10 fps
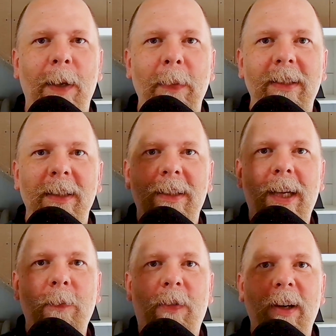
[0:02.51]
means it's
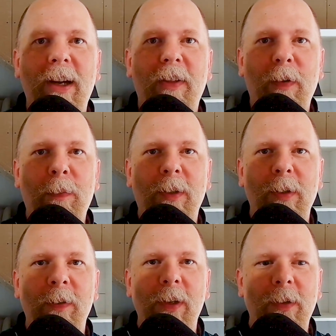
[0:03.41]
time for another book
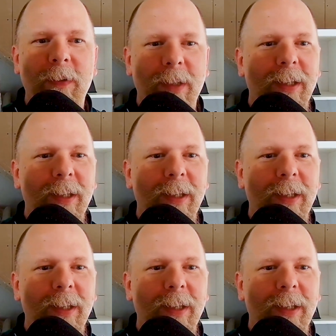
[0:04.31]
review.